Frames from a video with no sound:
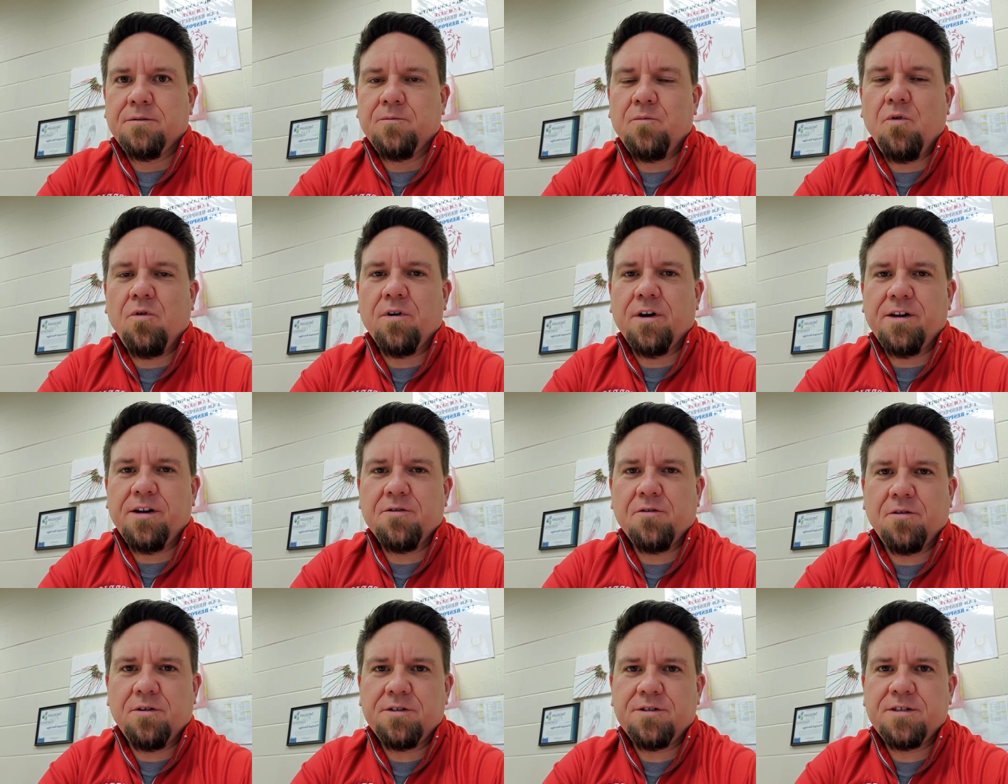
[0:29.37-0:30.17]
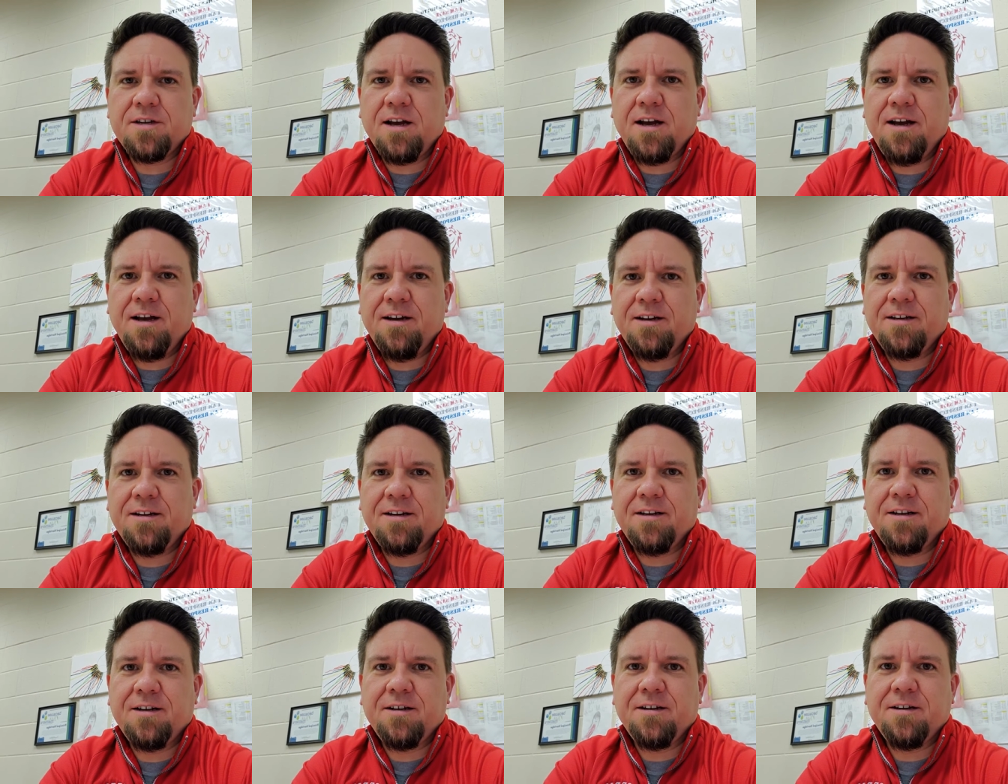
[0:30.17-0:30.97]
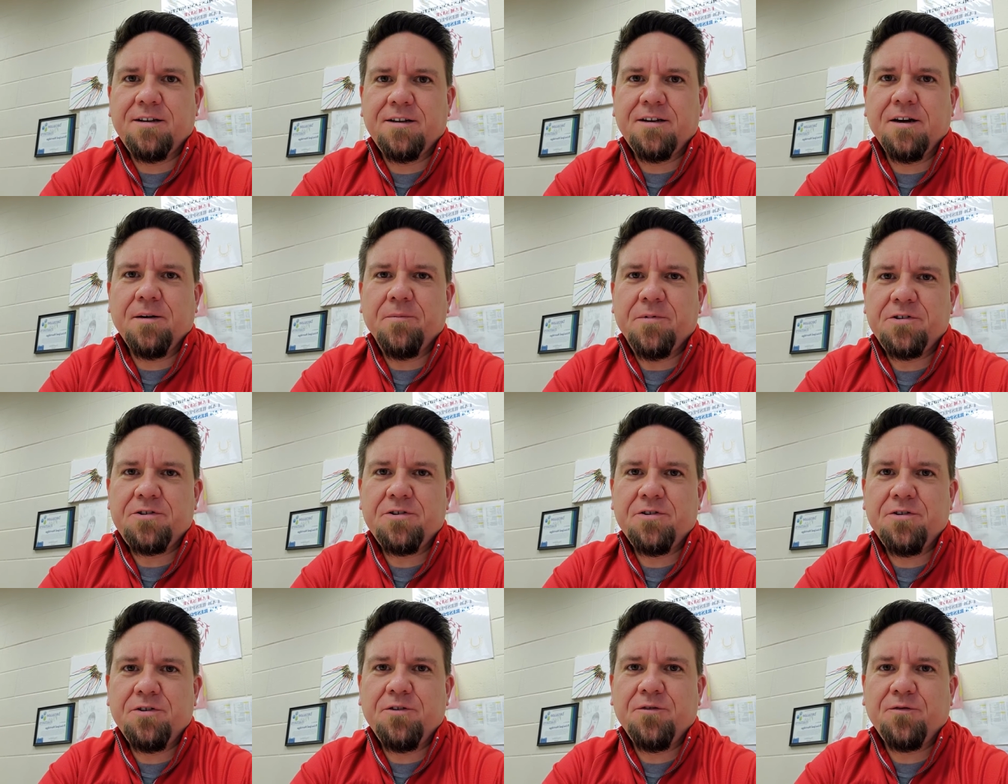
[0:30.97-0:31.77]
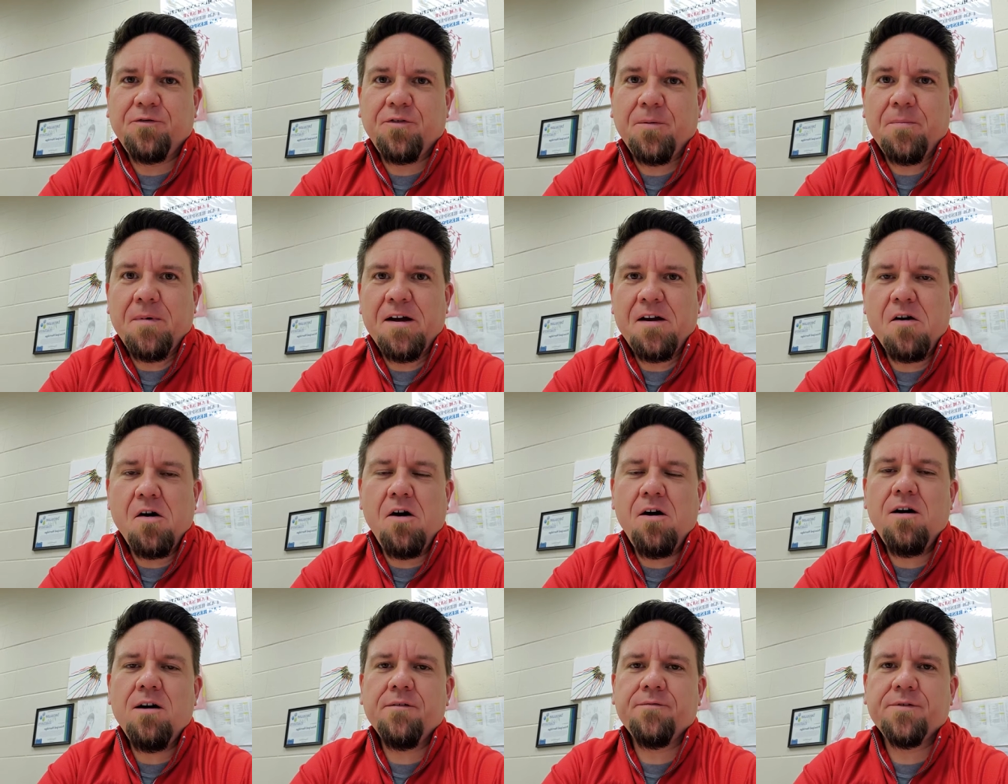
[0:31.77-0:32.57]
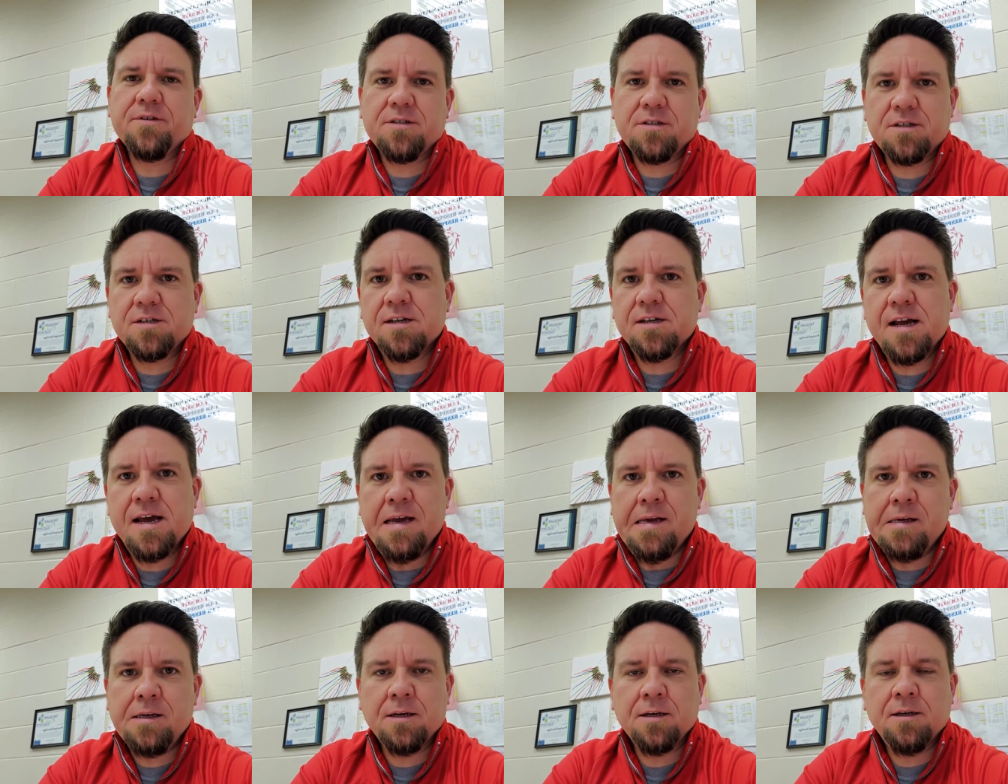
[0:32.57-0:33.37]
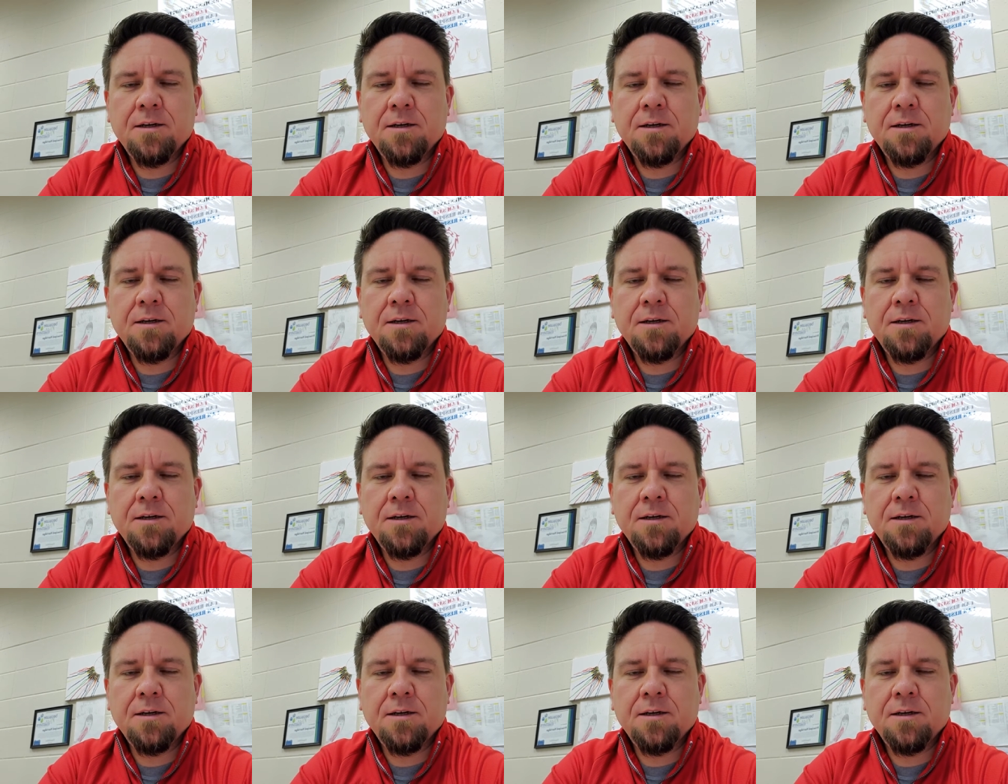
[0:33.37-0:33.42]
Morning, Northside coming to you from my office today.